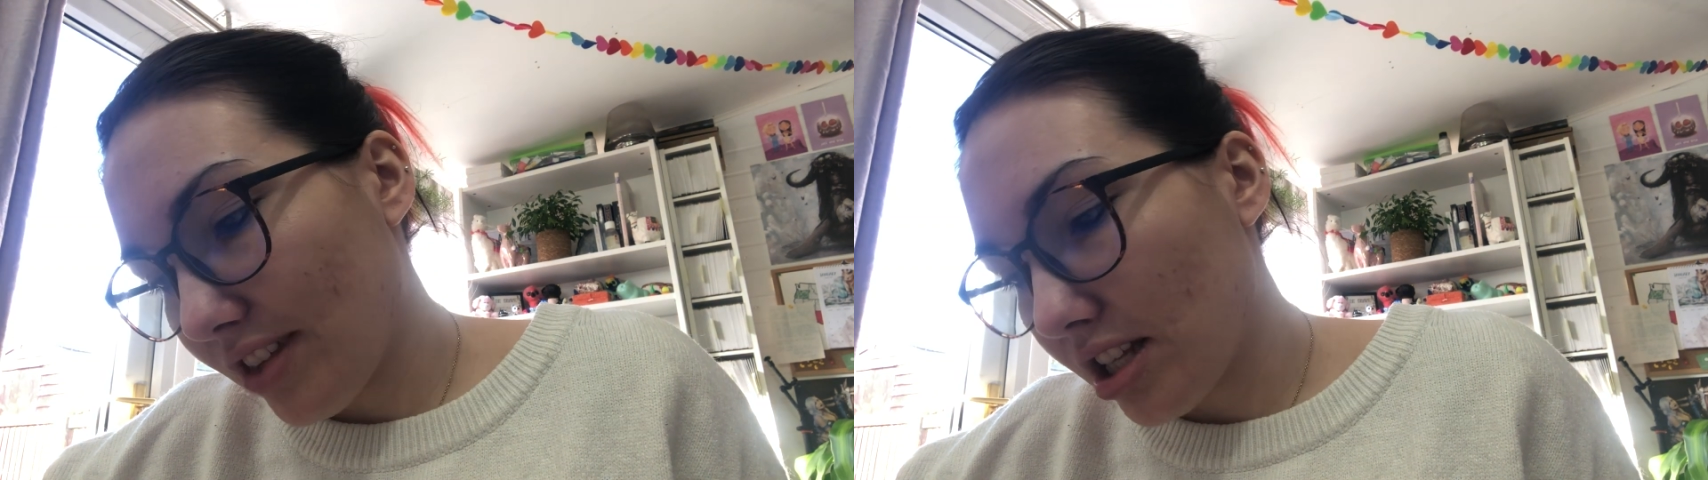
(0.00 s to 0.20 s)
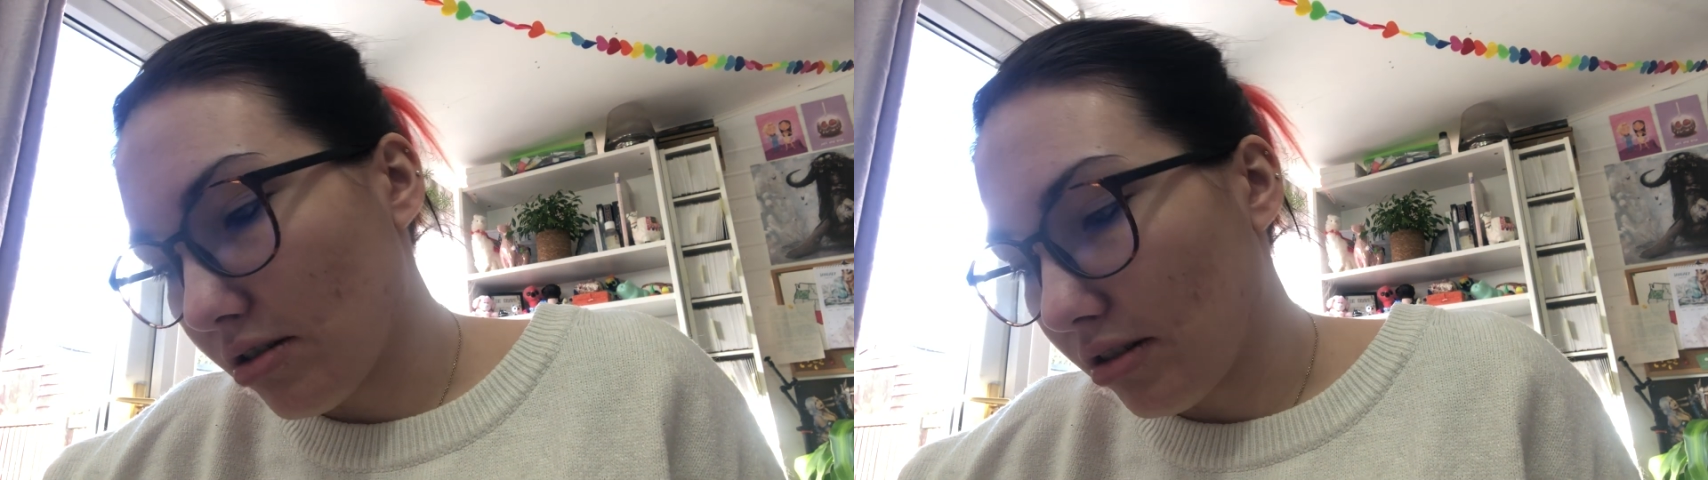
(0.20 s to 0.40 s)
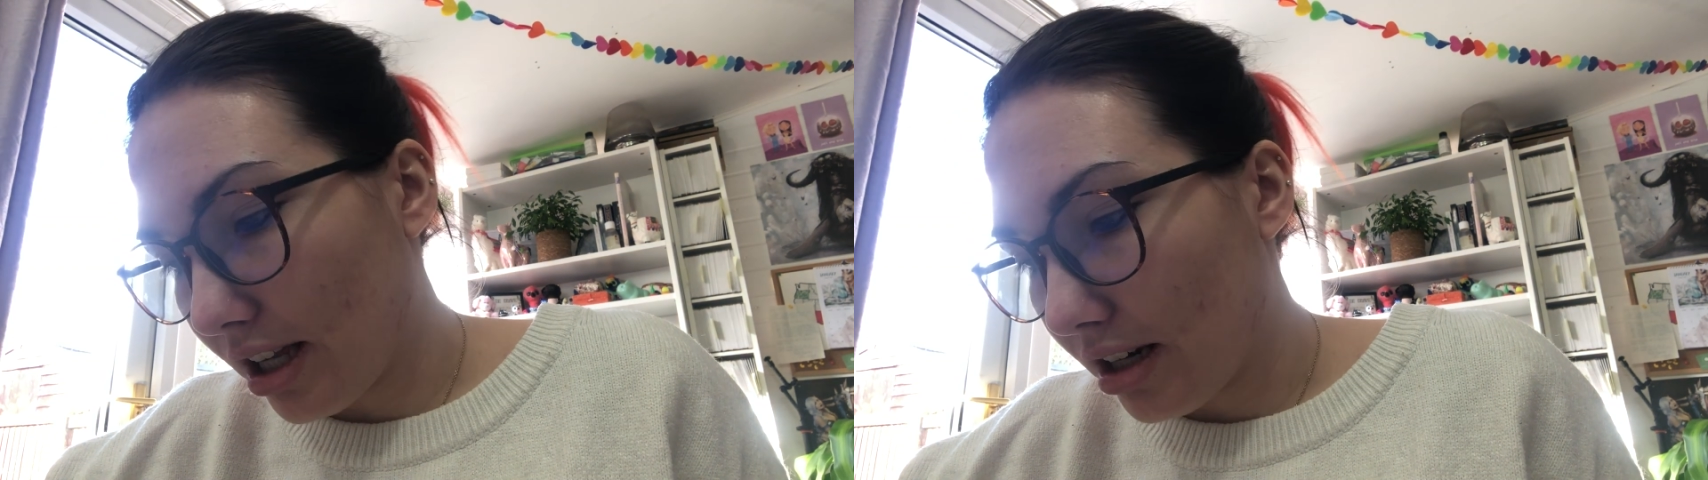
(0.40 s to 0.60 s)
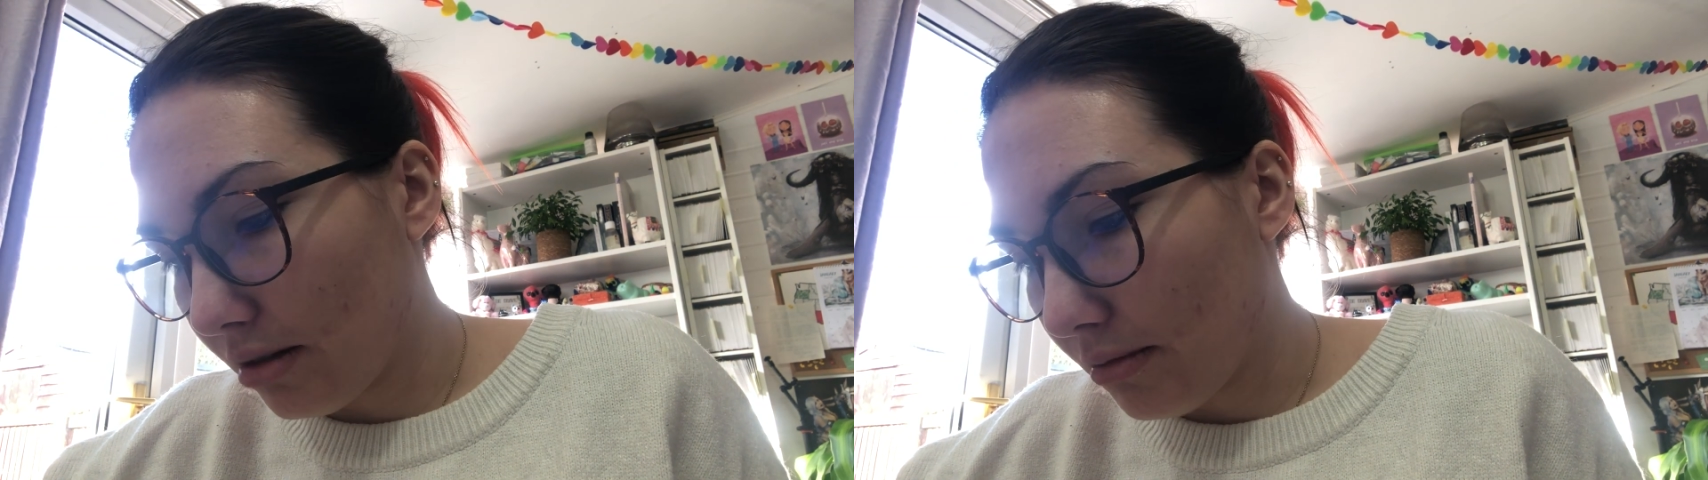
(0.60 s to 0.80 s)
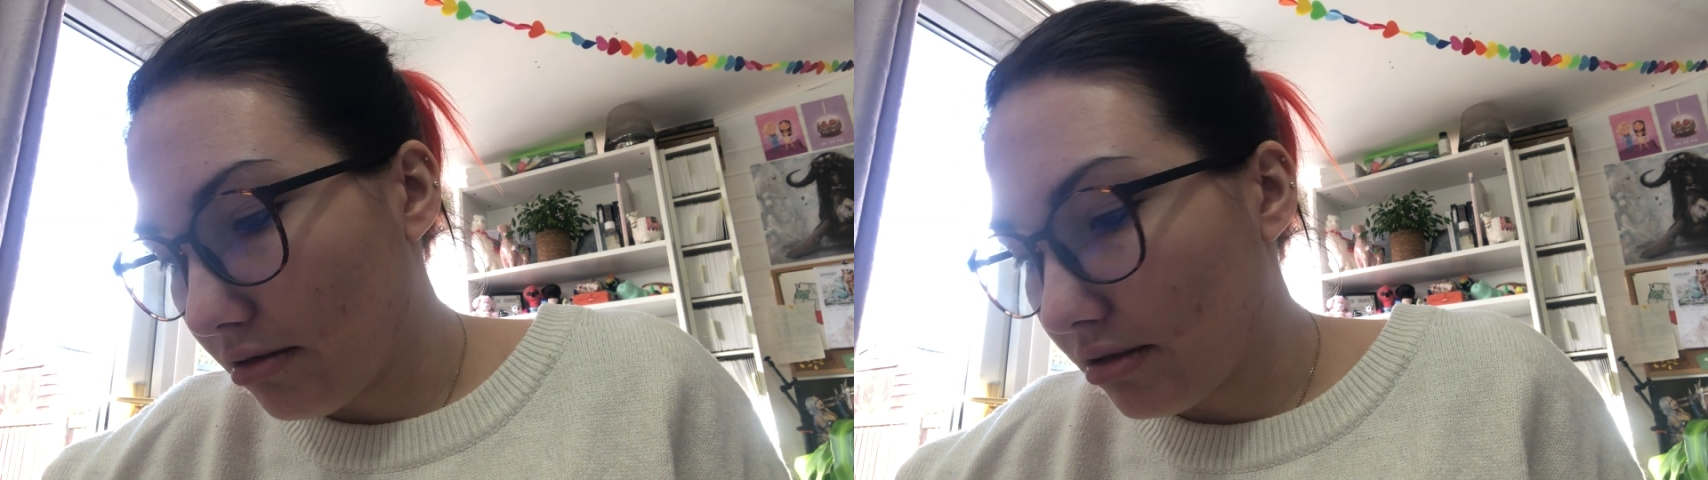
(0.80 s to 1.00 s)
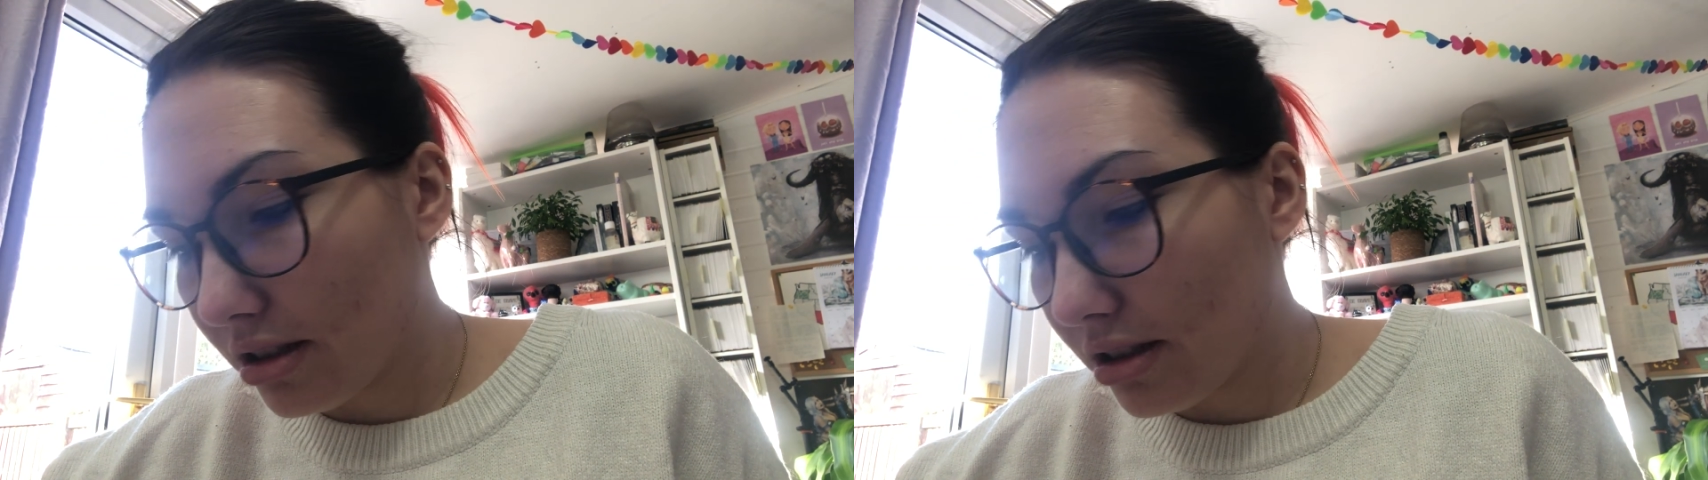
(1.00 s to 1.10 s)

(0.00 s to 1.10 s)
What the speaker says: it's not the end of the world.